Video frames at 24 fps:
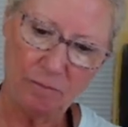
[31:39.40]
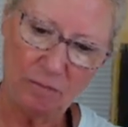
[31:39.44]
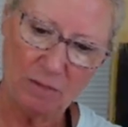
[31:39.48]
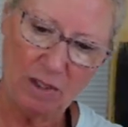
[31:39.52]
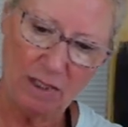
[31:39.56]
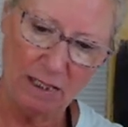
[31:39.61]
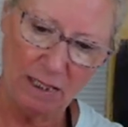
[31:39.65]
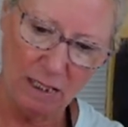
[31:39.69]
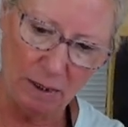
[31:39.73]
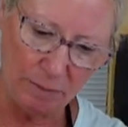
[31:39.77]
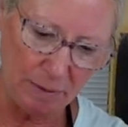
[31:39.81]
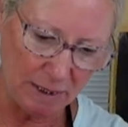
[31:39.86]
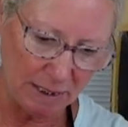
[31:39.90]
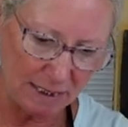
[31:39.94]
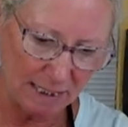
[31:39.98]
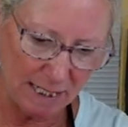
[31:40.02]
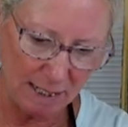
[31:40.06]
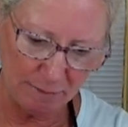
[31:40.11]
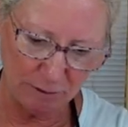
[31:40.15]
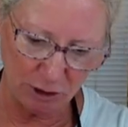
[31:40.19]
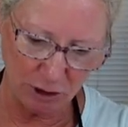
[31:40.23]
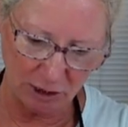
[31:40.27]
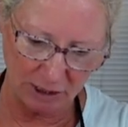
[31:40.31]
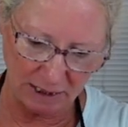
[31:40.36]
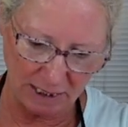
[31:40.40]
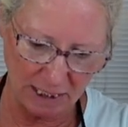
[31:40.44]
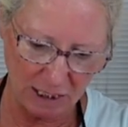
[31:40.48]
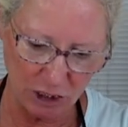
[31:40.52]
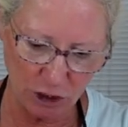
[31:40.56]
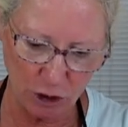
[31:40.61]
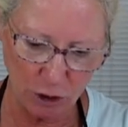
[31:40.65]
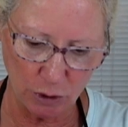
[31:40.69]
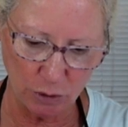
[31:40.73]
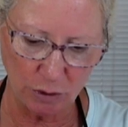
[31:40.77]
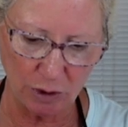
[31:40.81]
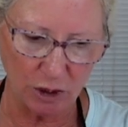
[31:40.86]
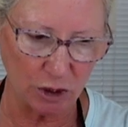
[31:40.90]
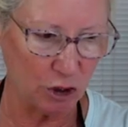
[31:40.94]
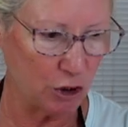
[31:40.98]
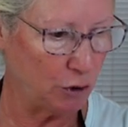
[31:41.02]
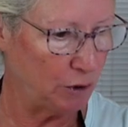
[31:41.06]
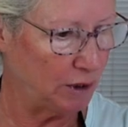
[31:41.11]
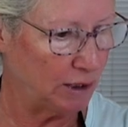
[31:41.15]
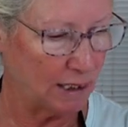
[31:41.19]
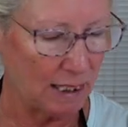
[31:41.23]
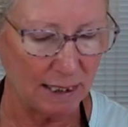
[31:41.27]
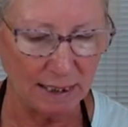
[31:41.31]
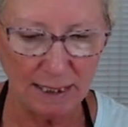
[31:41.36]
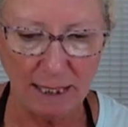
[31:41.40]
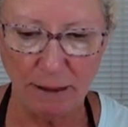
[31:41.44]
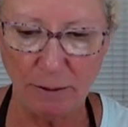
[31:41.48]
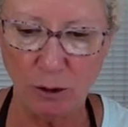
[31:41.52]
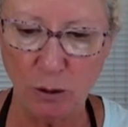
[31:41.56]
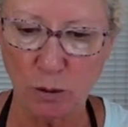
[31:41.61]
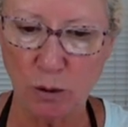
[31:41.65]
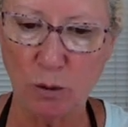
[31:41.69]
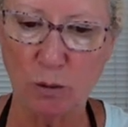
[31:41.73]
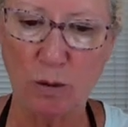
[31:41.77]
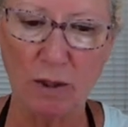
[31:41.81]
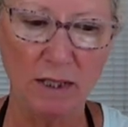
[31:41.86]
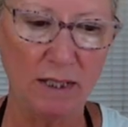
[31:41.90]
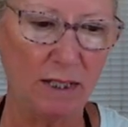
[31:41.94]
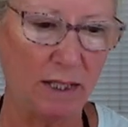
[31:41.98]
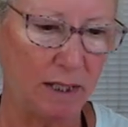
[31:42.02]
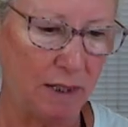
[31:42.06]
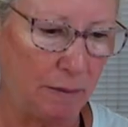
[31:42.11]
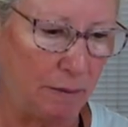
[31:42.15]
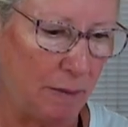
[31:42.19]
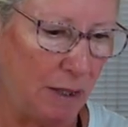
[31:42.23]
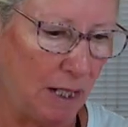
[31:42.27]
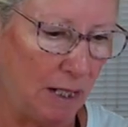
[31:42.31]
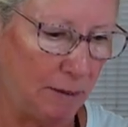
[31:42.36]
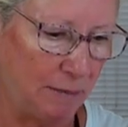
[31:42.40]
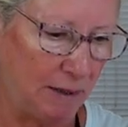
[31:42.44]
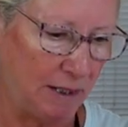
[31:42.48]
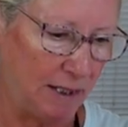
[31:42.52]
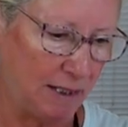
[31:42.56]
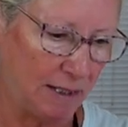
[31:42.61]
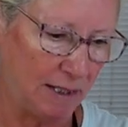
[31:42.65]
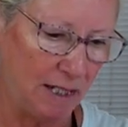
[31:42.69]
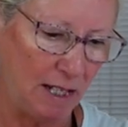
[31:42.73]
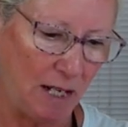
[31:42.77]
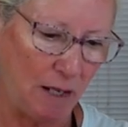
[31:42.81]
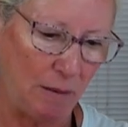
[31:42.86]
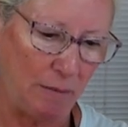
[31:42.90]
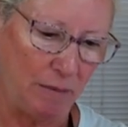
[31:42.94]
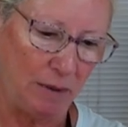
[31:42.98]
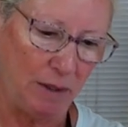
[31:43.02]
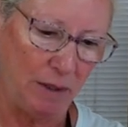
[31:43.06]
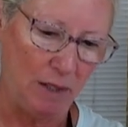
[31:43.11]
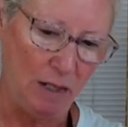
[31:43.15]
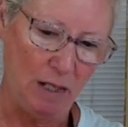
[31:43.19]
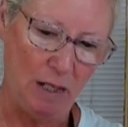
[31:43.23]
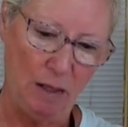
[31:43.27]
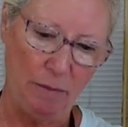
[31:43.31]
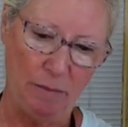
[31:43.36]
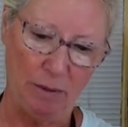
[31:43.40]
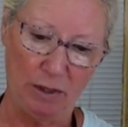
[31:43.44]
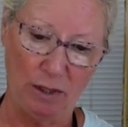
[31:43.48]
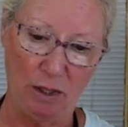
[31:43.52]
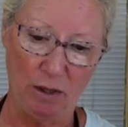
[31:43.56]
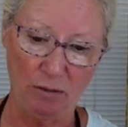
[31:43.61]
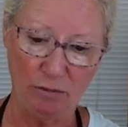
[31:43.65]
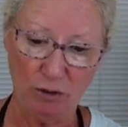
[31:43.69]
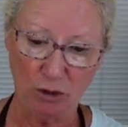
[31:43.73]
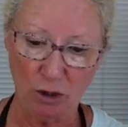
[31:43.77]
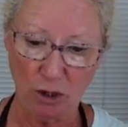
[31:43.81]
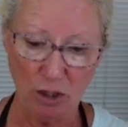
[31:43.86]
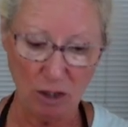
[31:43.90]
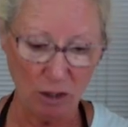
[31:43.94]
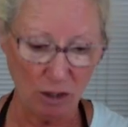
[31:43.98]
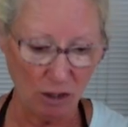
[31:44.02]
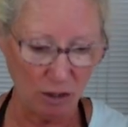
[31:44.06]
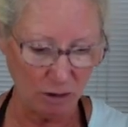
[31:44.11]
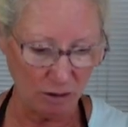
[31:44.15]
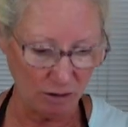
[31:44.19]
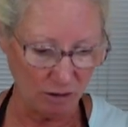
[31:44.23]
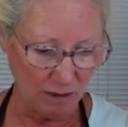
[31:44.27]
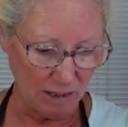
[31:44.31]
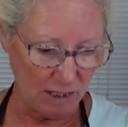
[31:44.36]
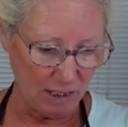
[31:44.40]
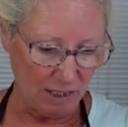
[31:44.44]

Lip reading: little bit of damage because these two, the two that got damaged were the ones on the bottom and the top. But overall,